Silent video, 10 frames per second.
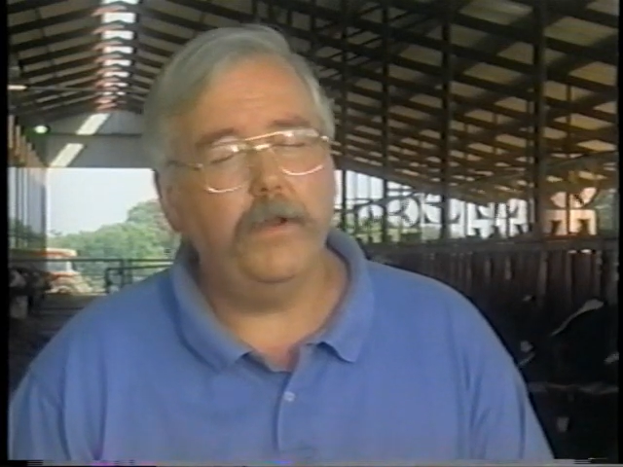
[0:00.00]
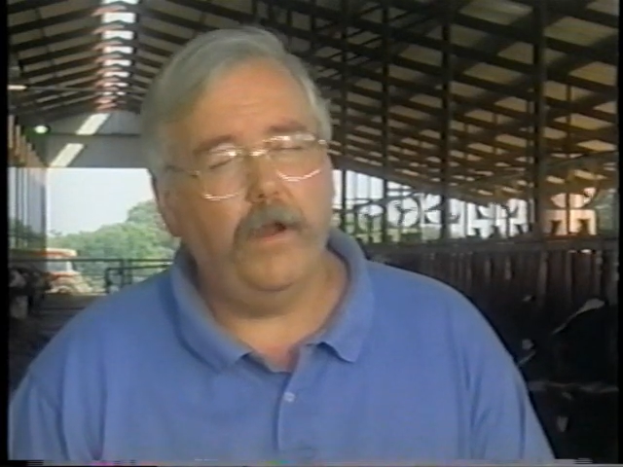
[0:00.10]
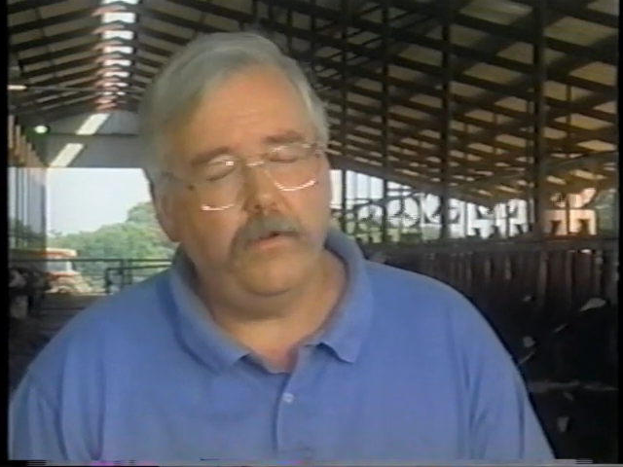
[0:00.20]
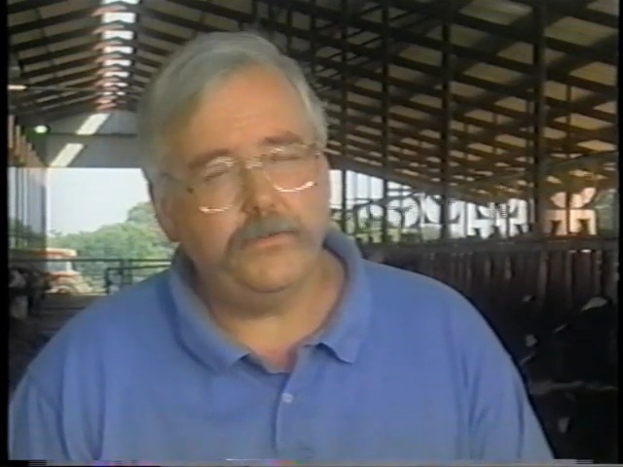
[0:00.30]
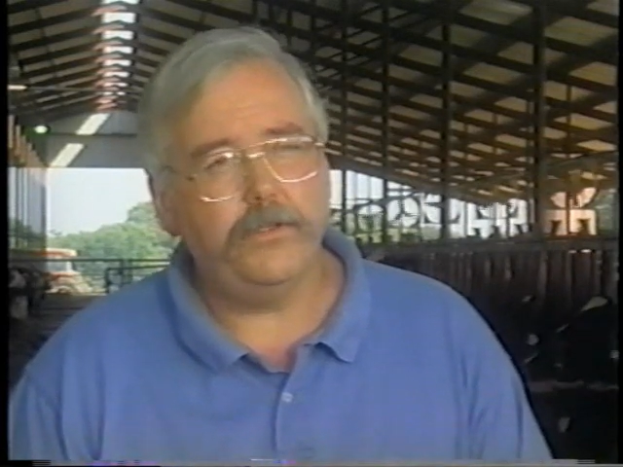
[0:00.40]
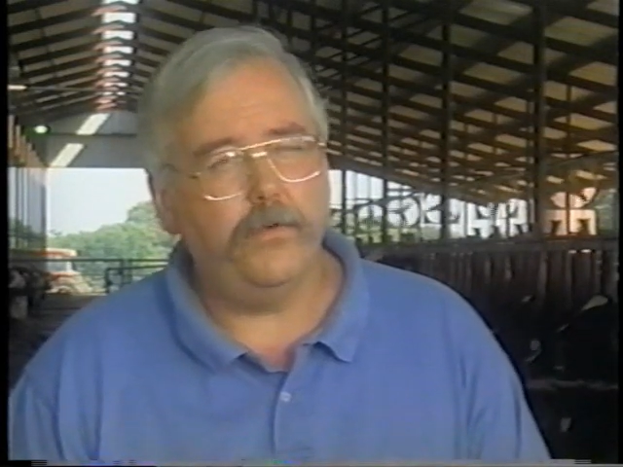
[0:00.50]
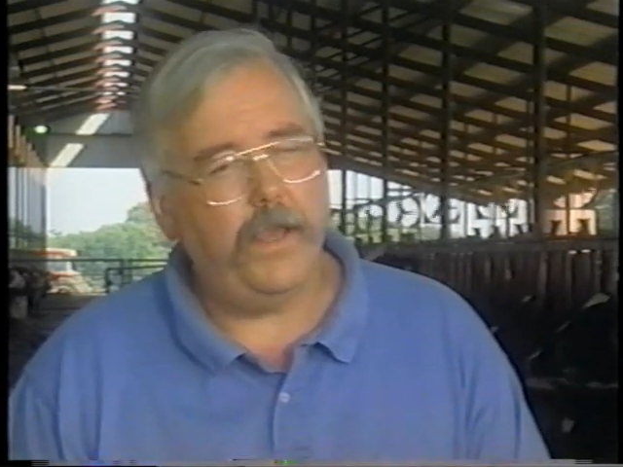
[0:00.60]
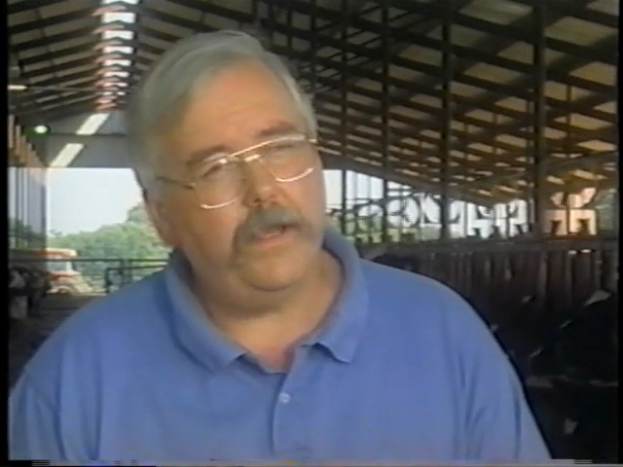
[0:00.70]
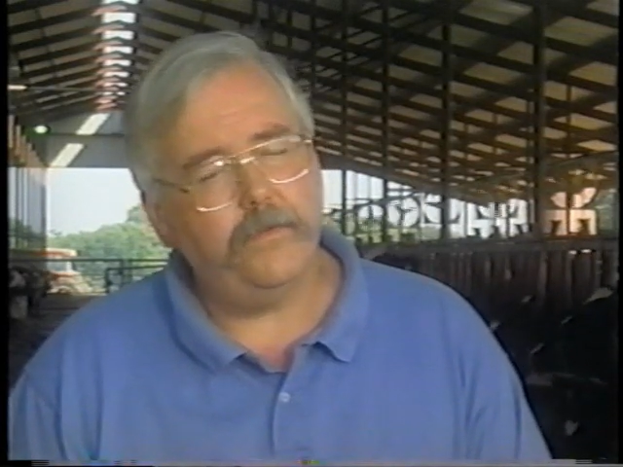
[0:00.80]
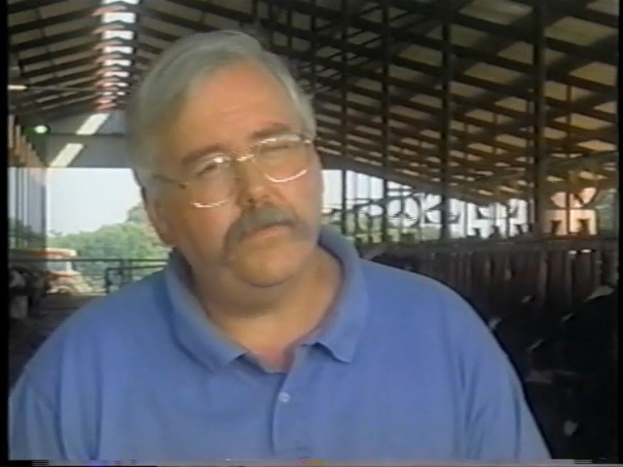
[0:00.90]
but
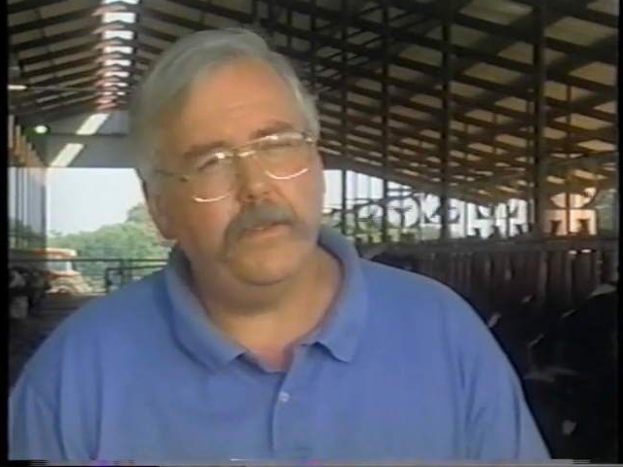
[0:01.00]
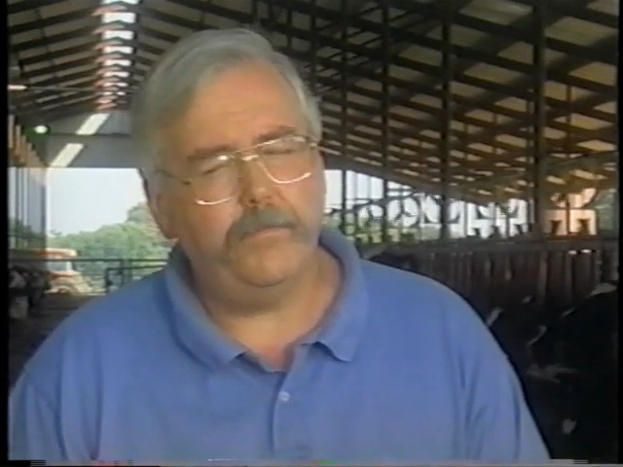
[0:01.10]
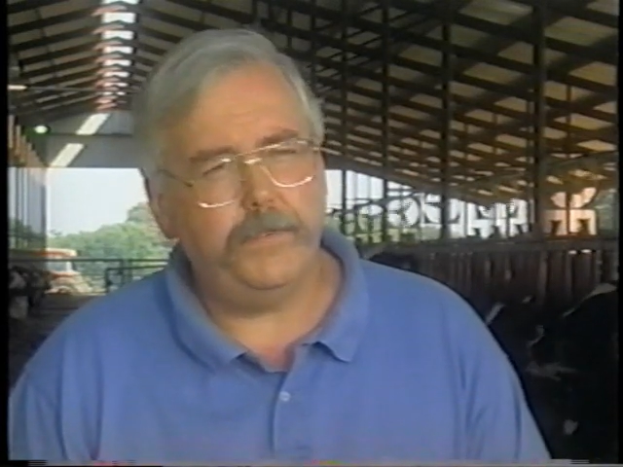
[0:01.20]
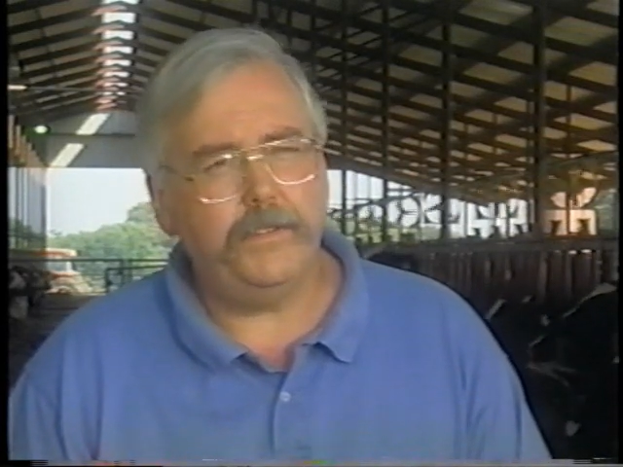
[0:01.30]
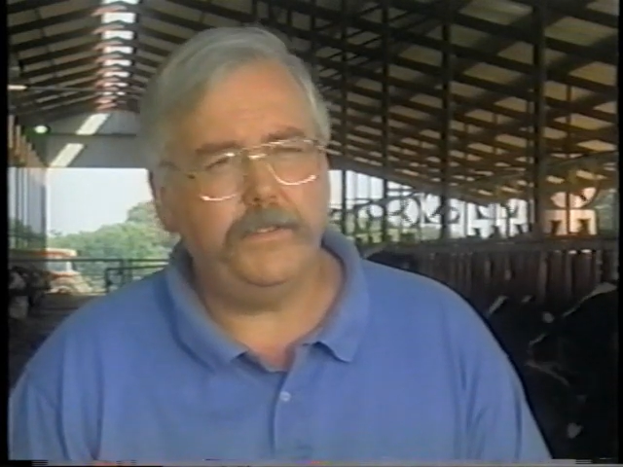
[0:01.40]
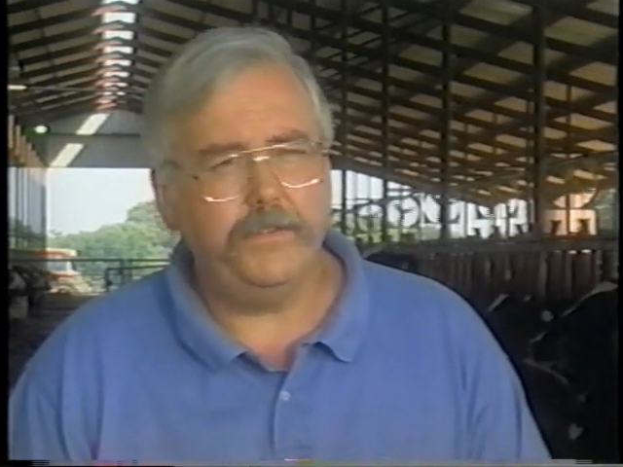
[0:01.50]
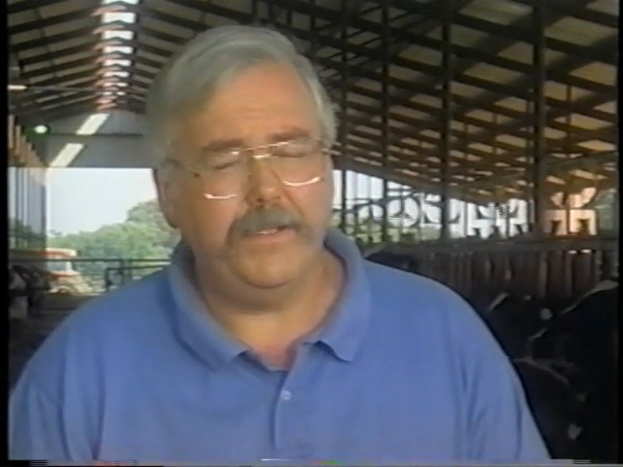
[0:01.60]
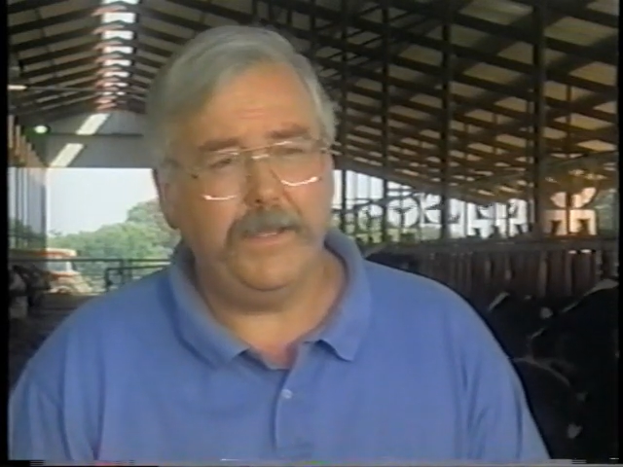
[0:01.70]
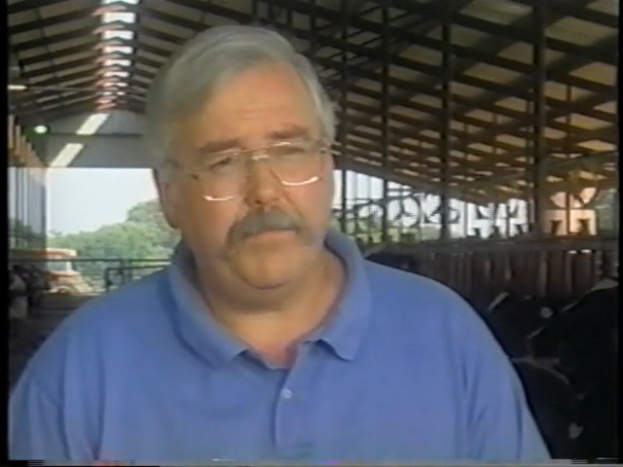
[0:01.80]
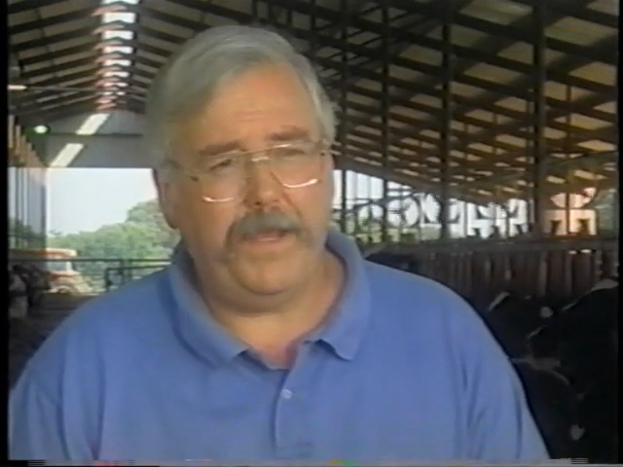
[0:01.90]
also out of the
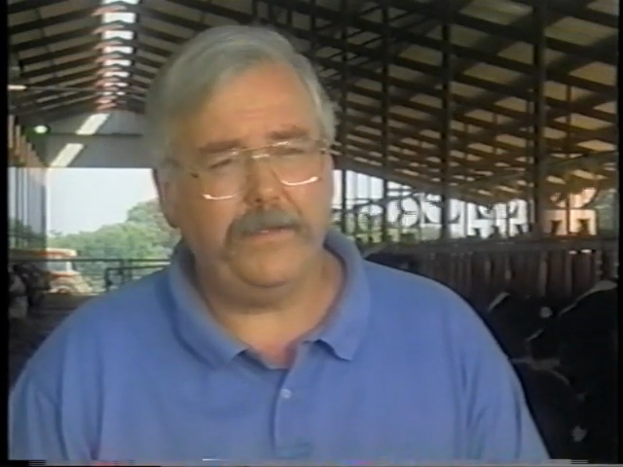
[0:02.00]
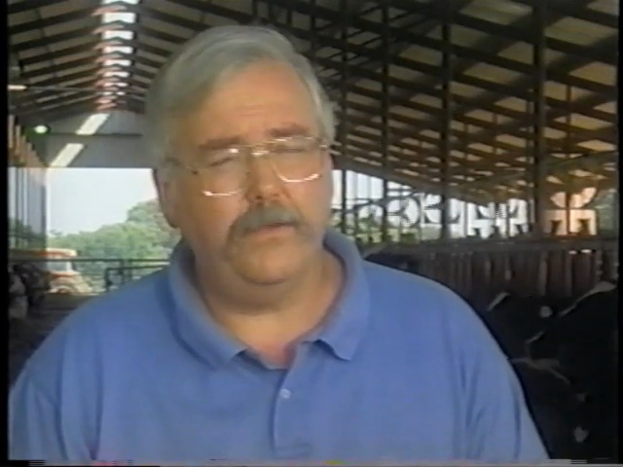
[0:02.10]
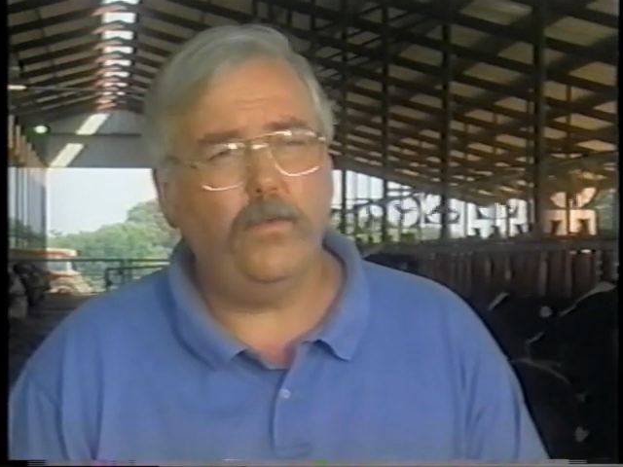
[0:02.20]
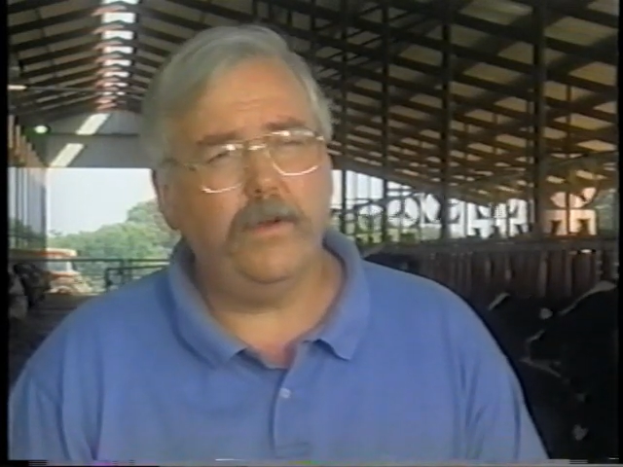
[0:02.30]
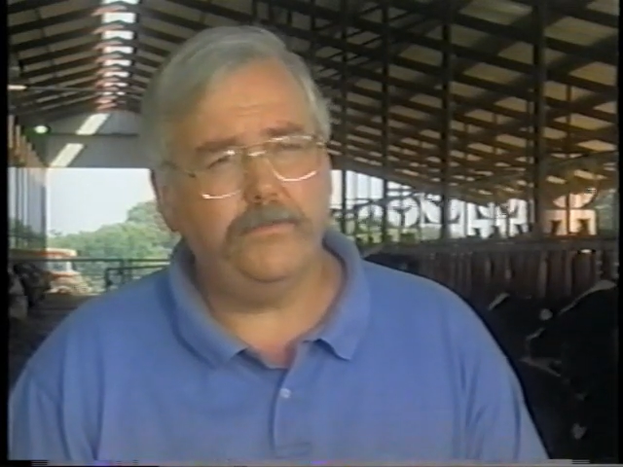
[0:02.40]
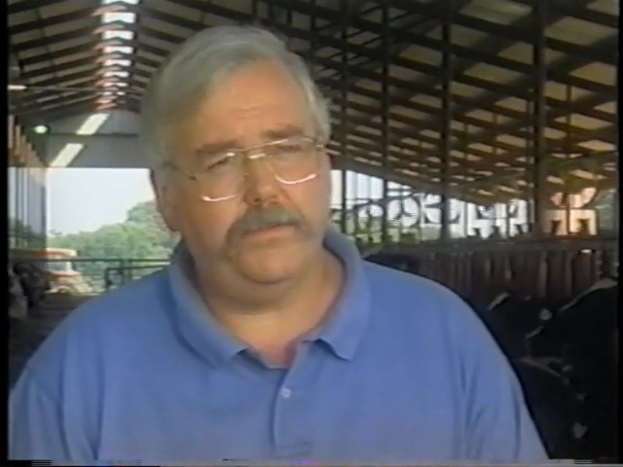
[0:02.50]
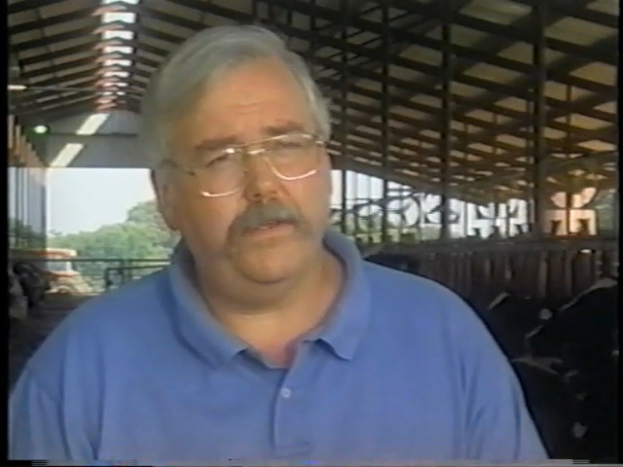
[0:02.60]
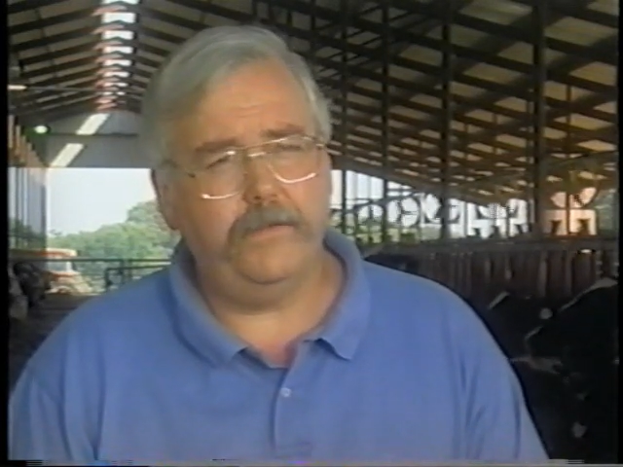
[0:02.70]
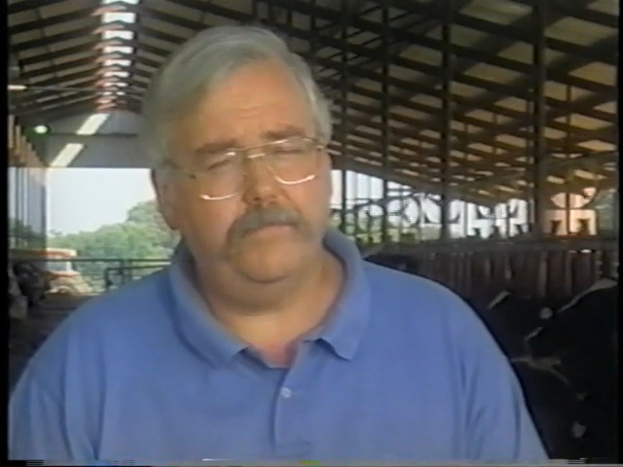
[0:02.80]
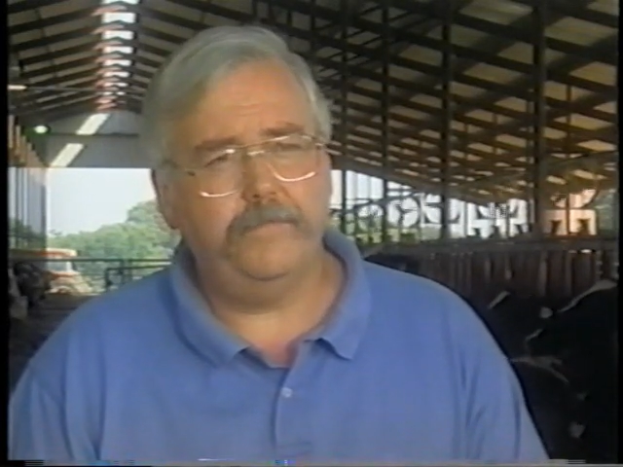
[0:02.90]
potentially impacted
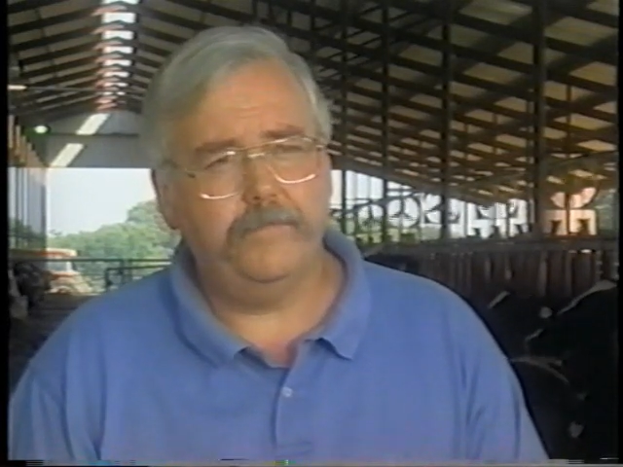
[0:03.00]
watershed.